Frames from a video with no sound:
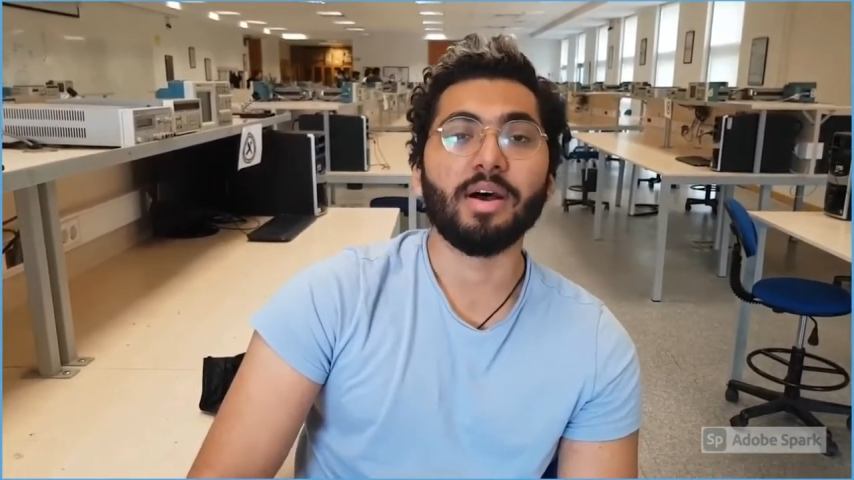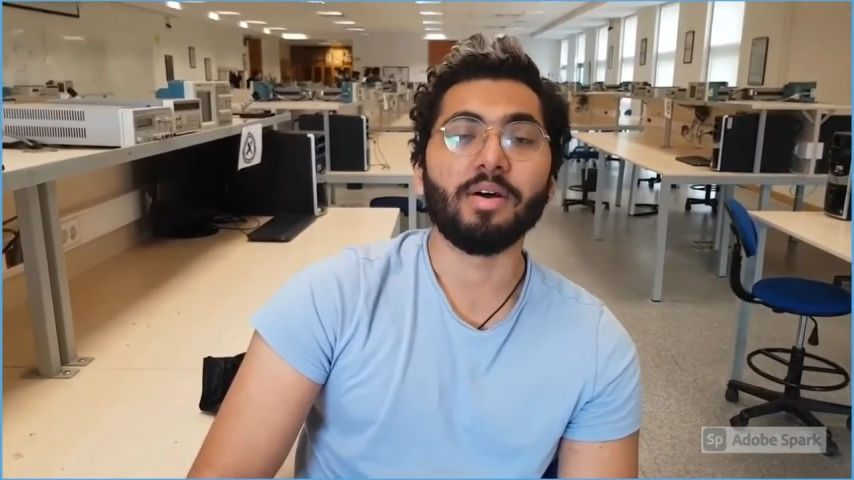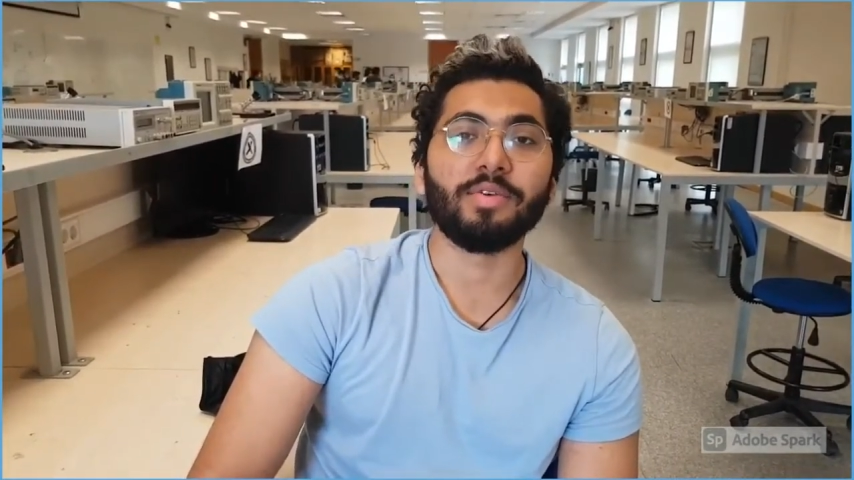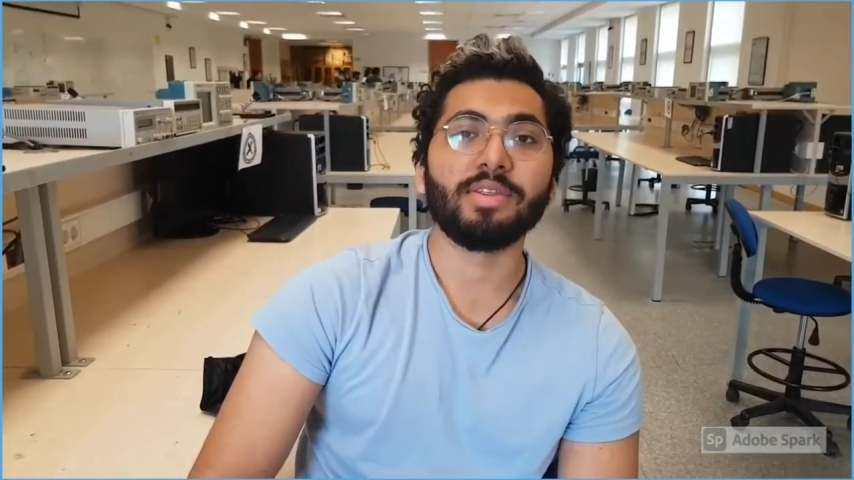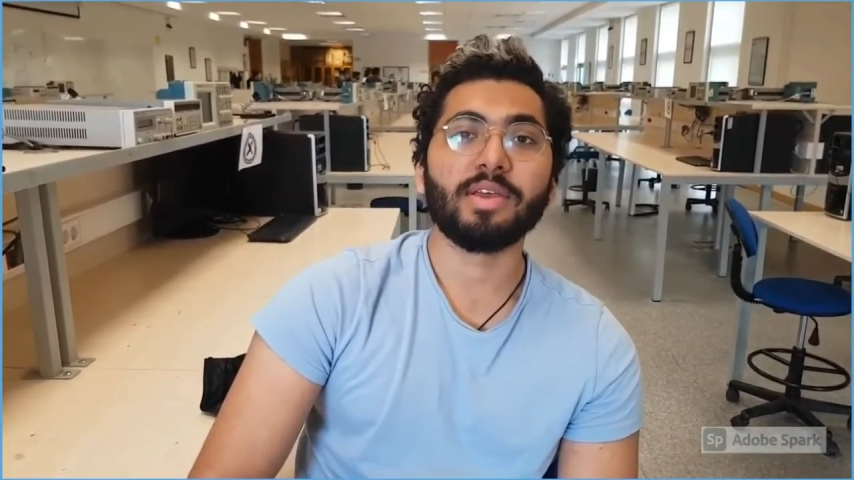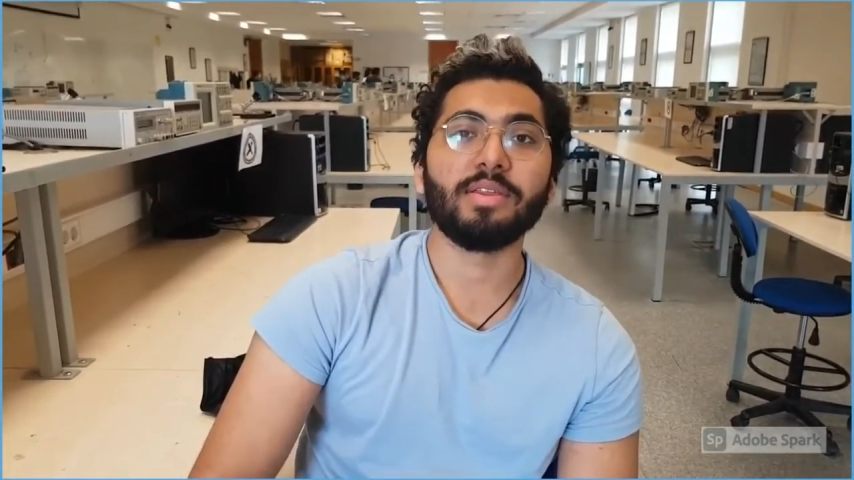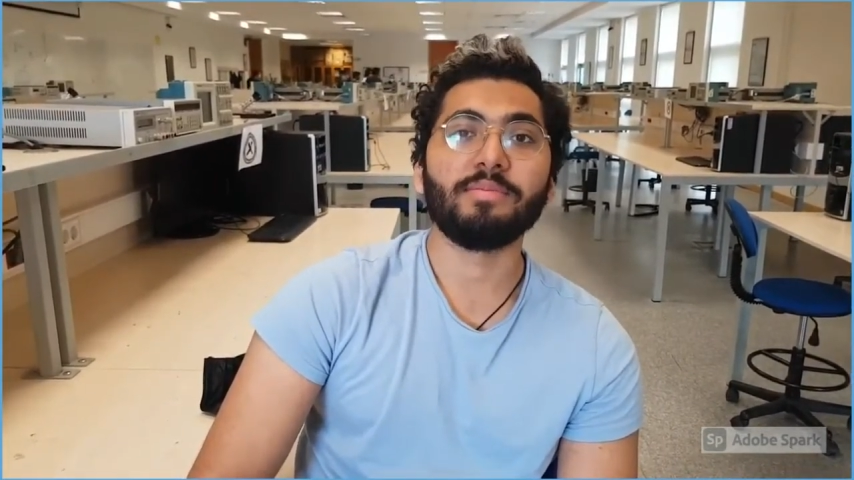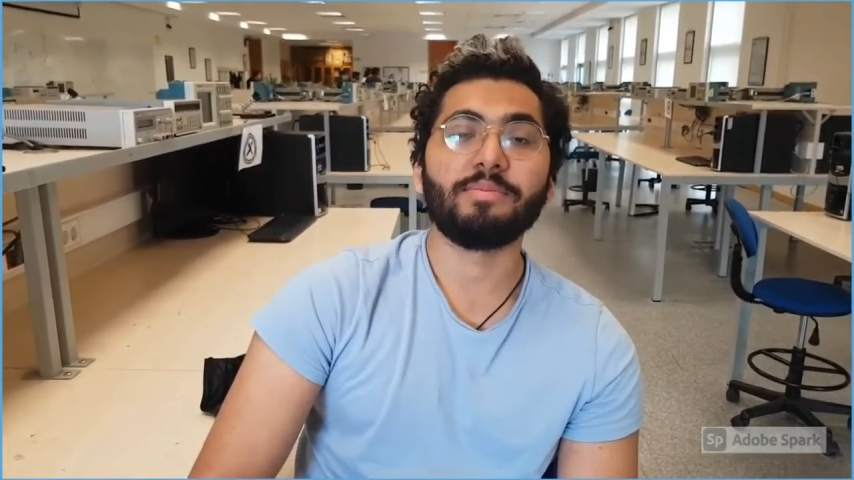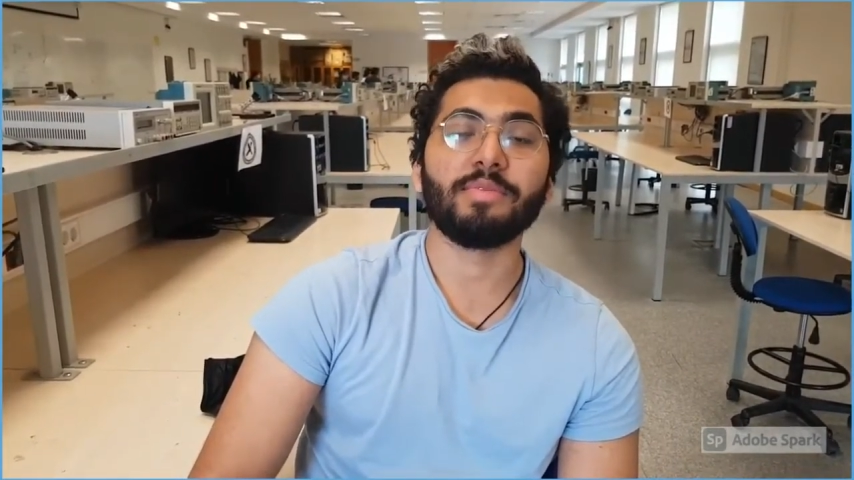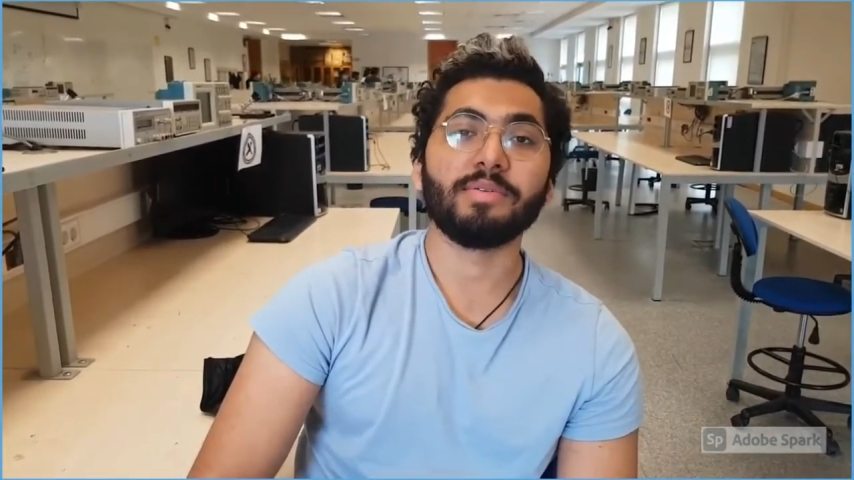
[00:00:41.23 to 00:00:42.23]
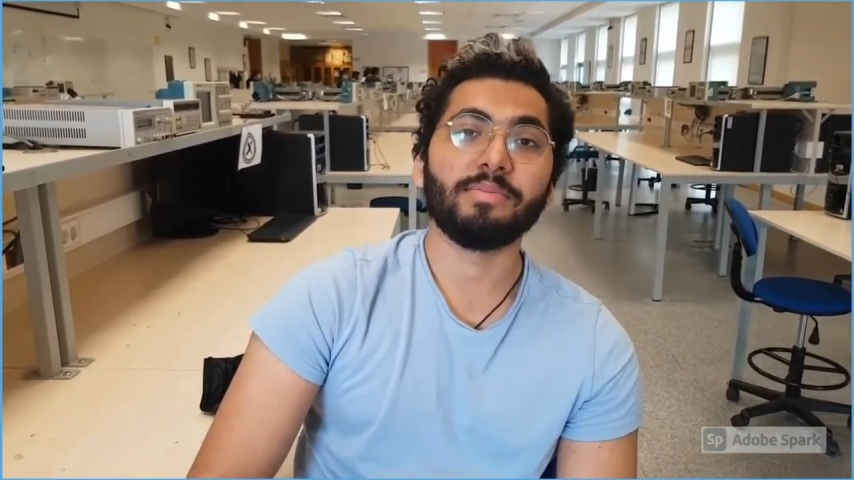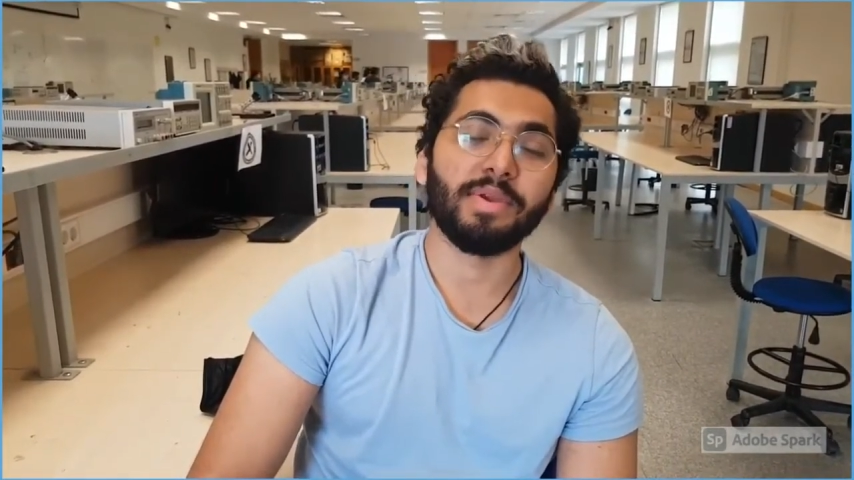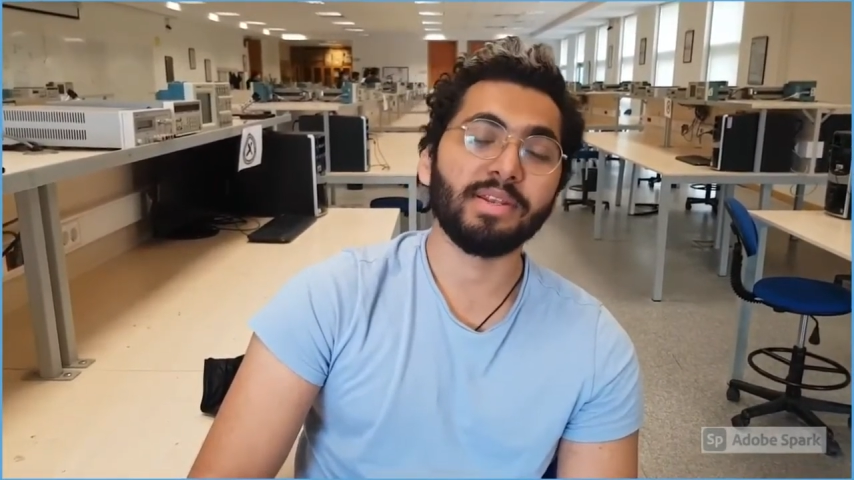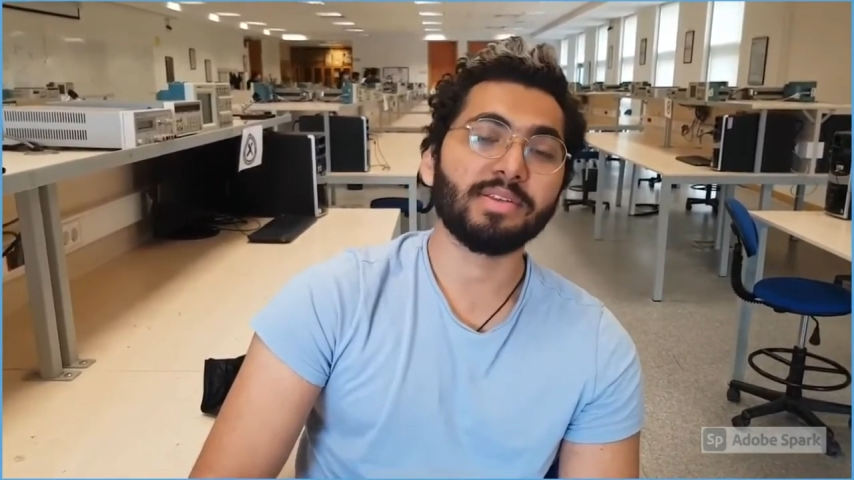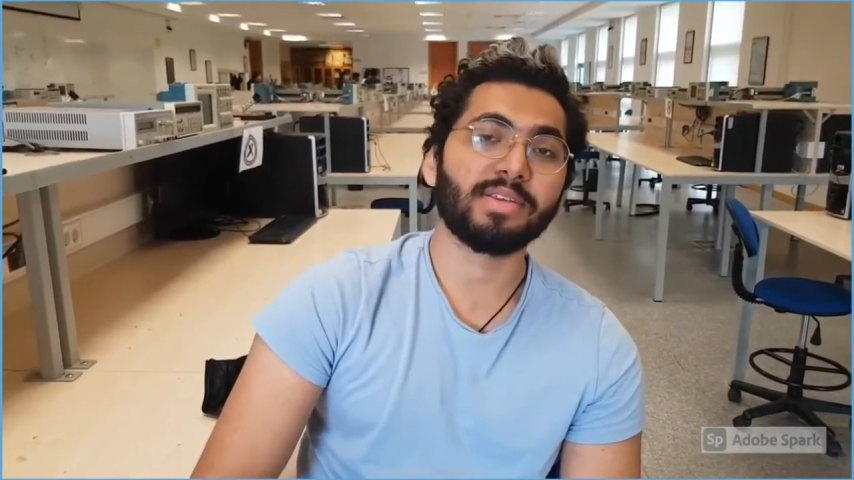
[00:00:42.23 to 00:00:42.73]
we then
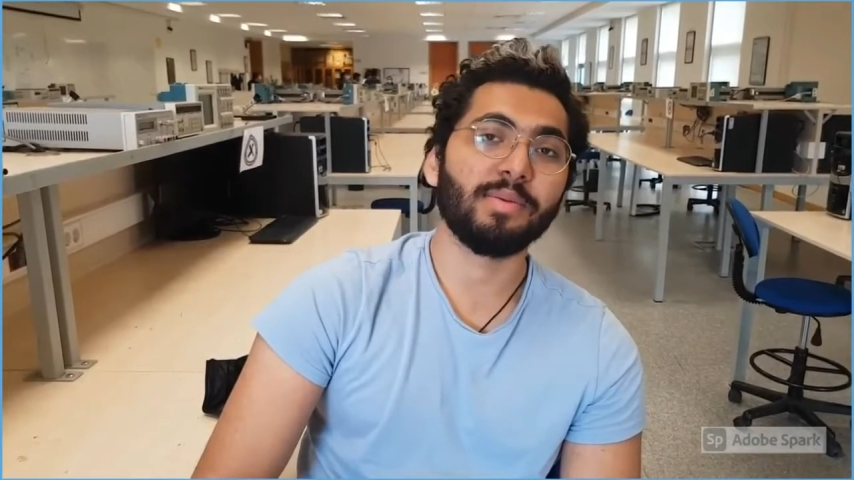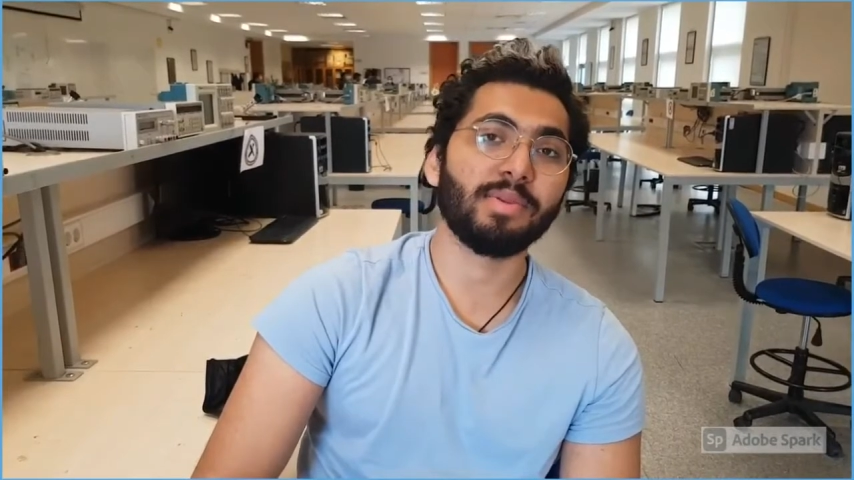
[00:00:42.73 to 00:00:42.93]
made the same